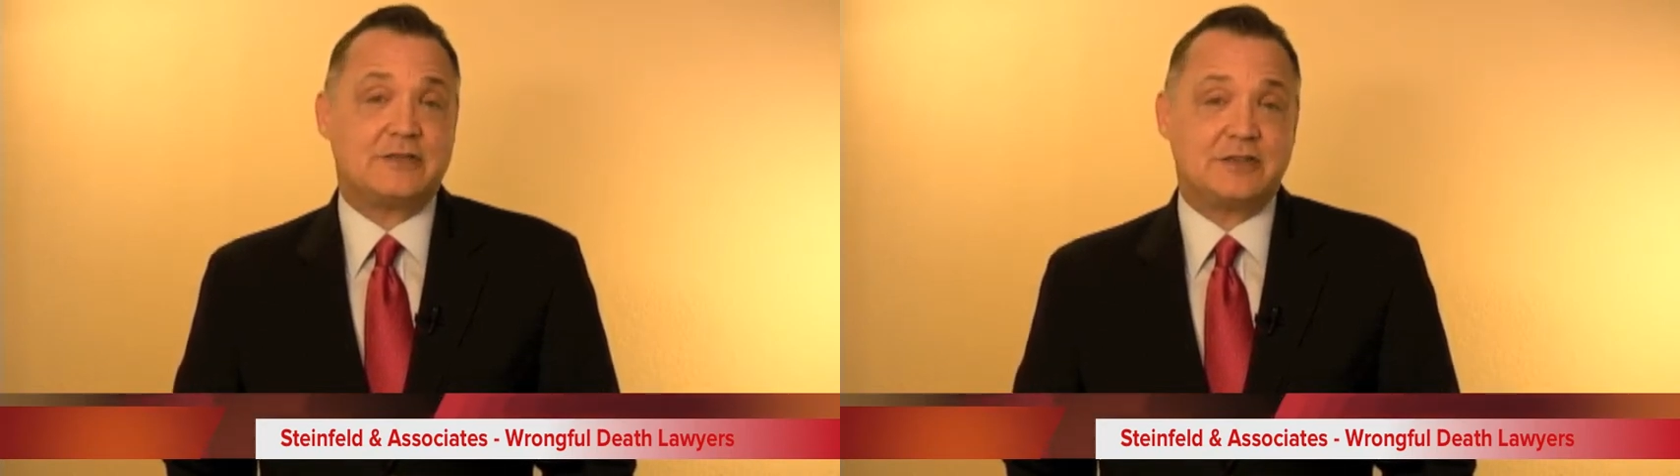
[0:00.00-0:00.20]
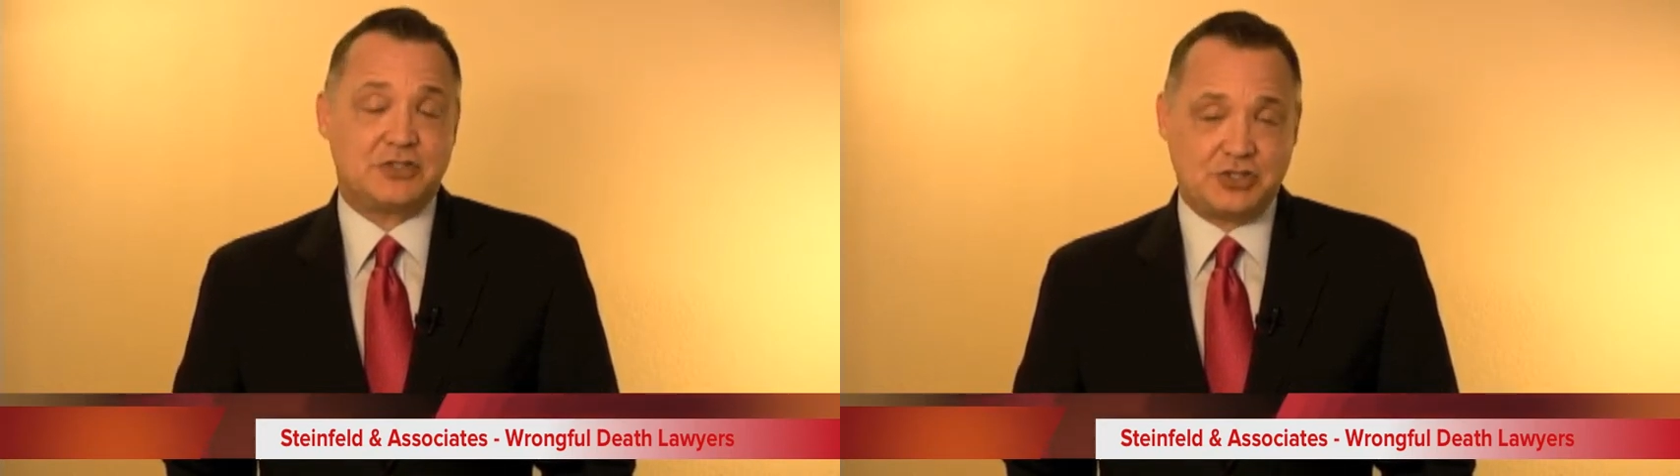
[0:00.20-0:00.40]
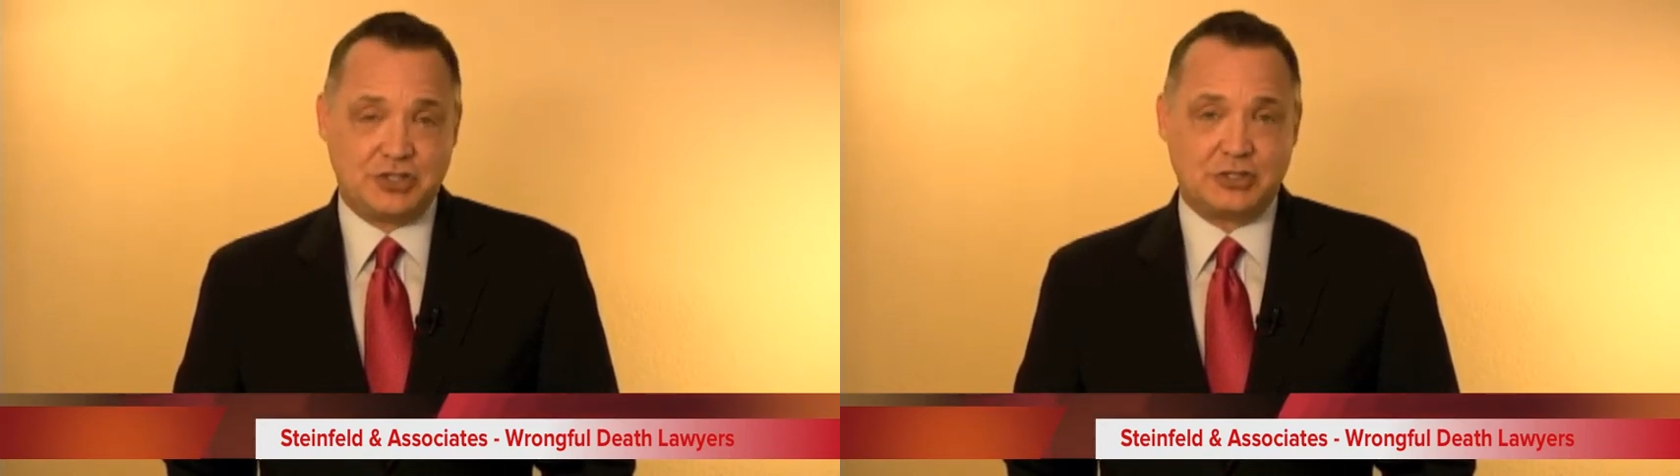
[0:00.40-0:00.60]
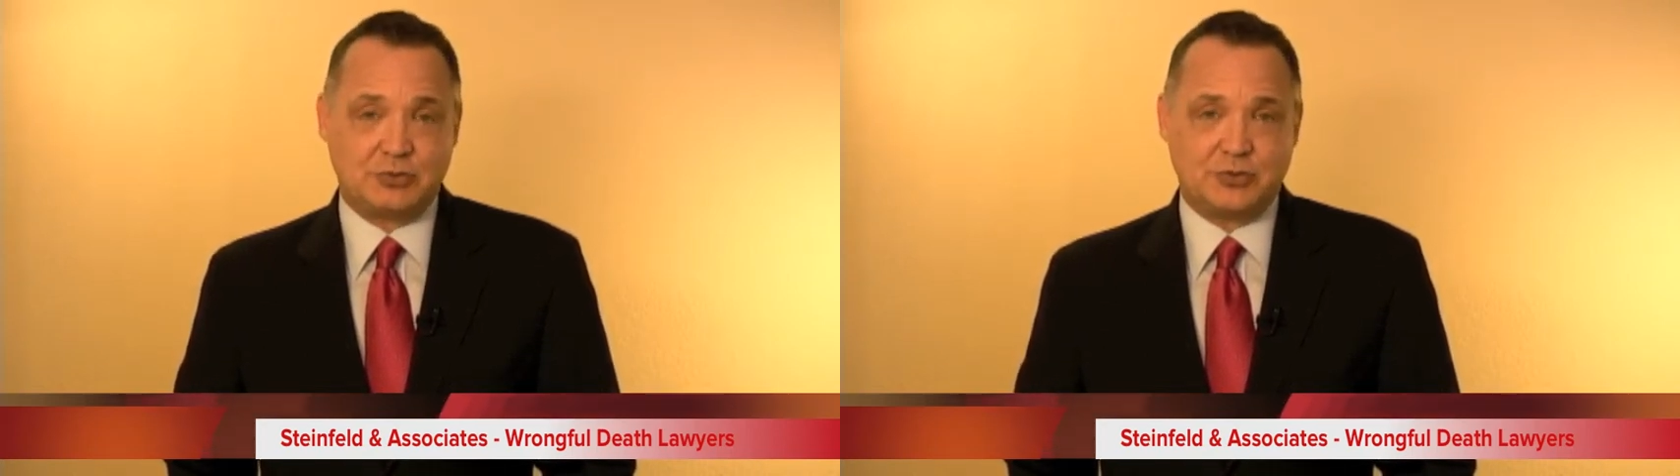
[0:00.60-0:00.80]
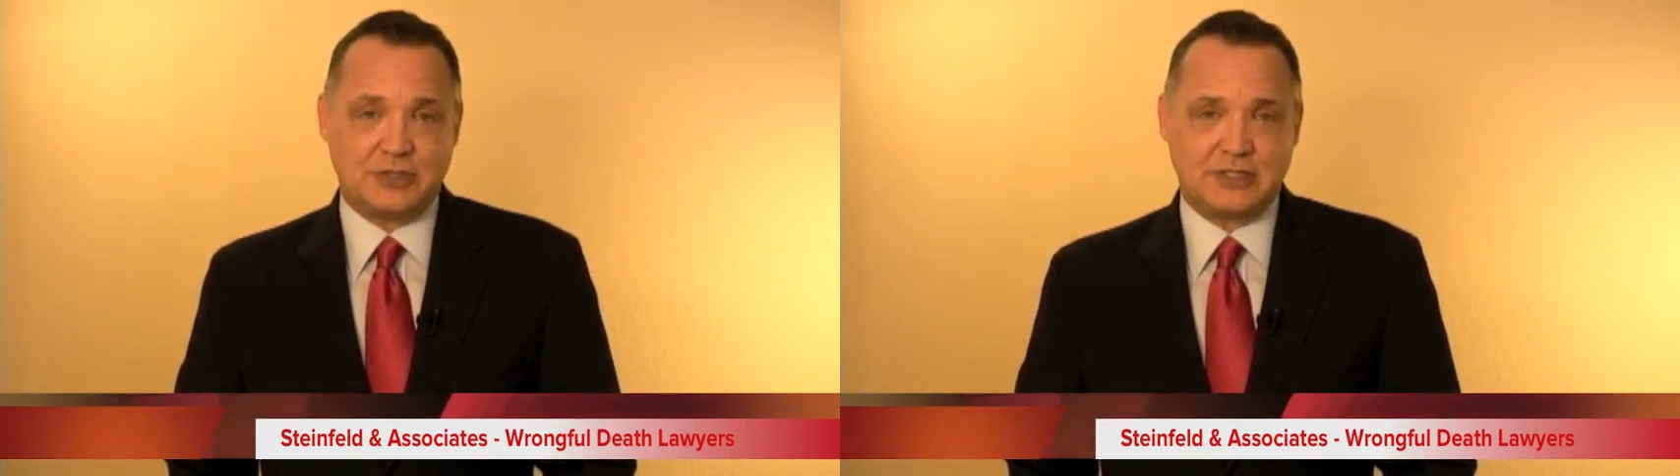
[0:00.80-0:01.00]
of his
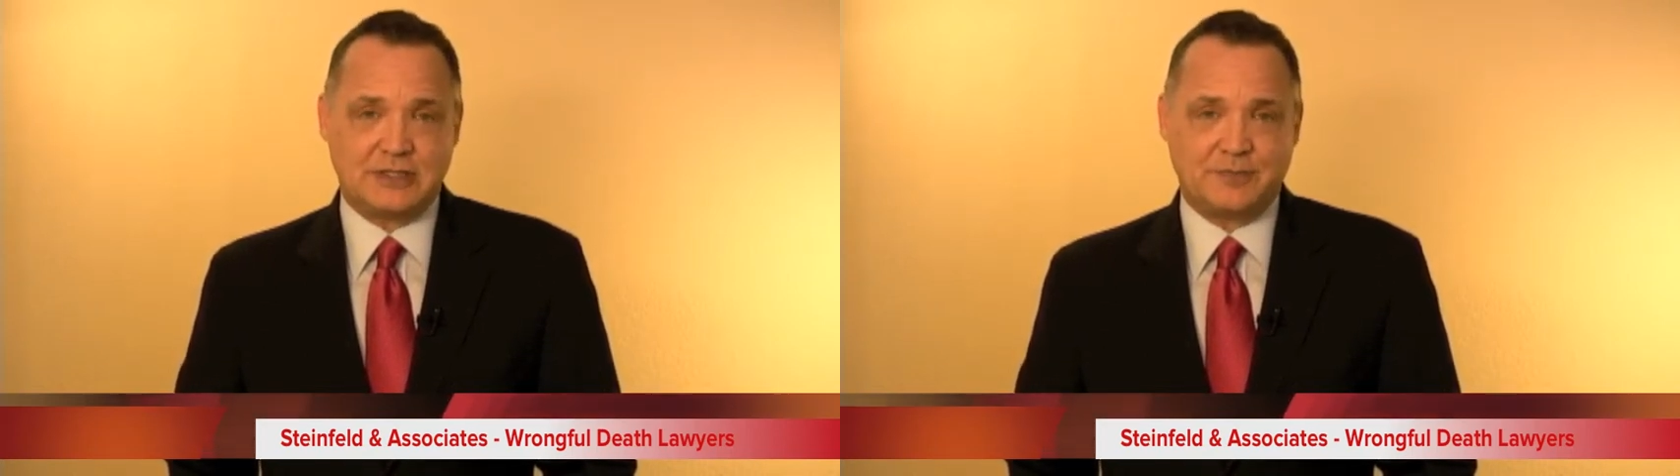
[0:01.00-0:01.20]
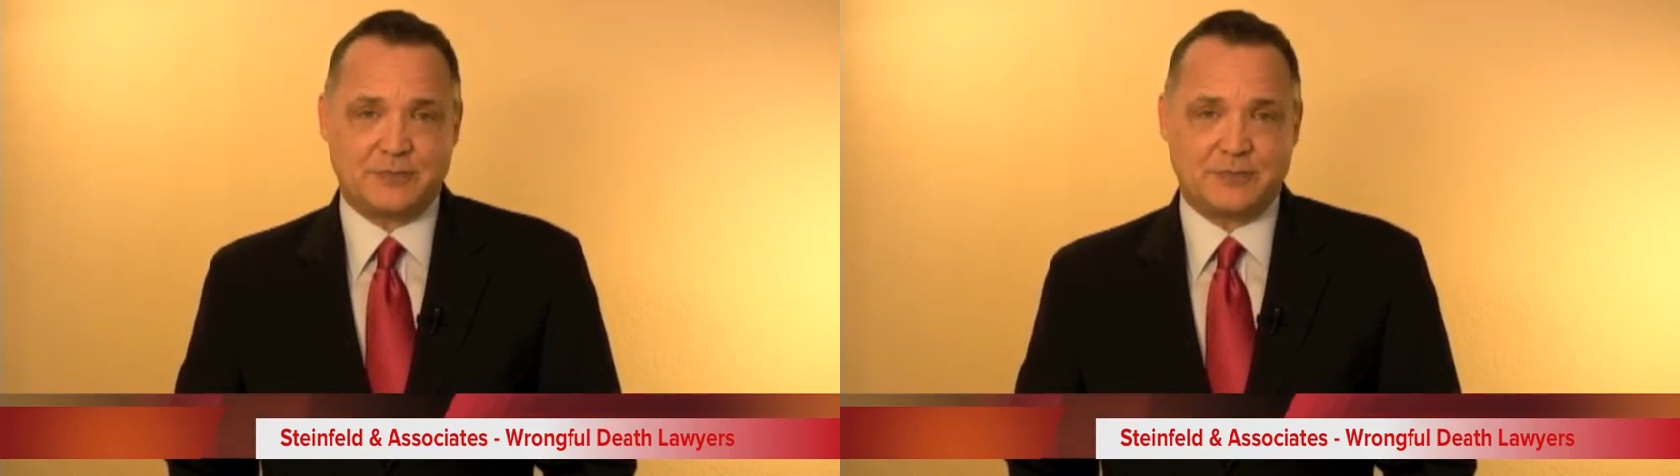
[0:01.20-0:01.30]
children